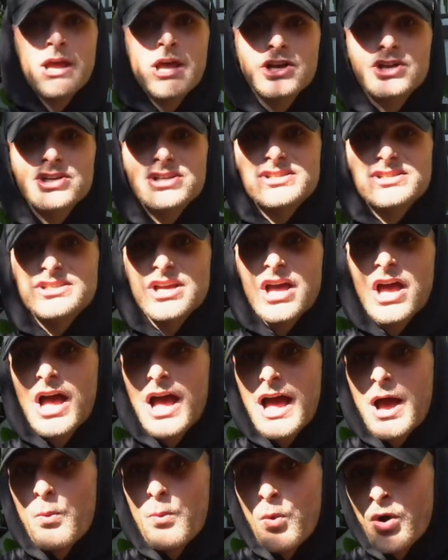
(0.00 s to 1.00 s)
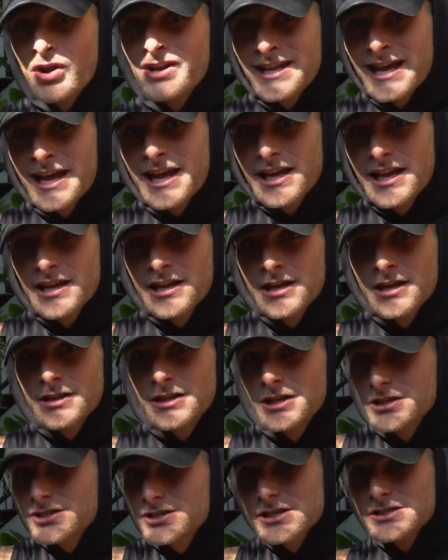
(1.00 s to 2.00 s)
Because one day,
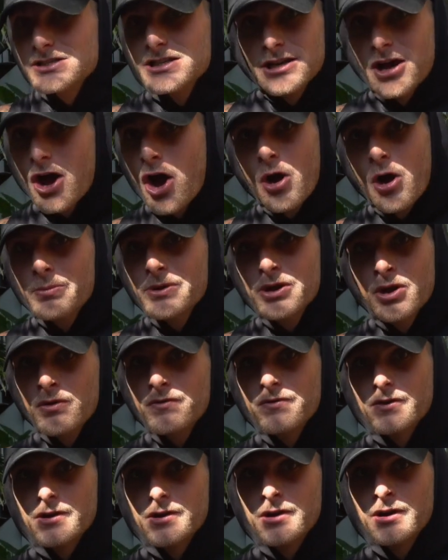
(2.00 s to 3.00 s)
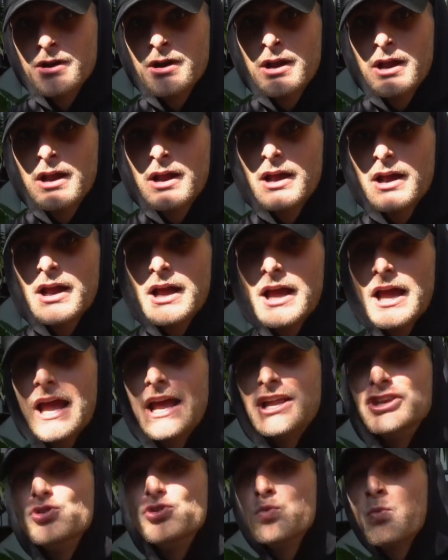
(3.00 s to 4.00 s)
this shit's gonna all be over.
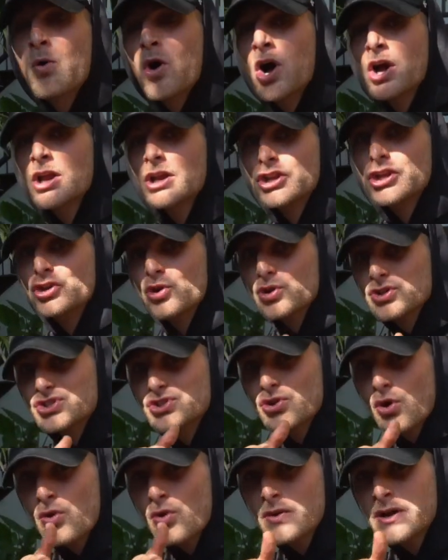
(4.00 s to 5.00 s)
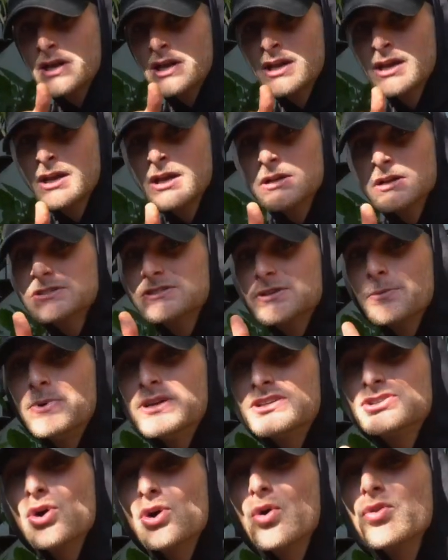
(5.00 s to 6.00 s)
And you want your story to
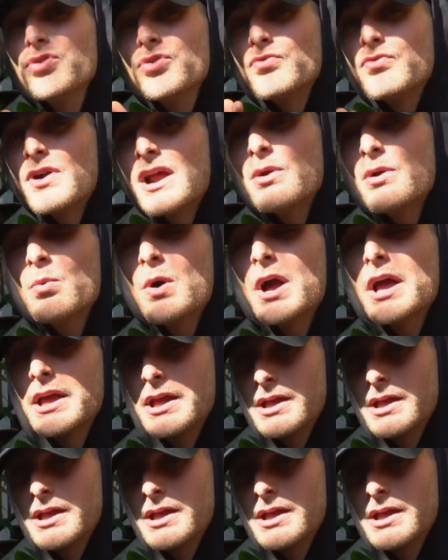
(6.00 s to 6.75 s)
be told the right way.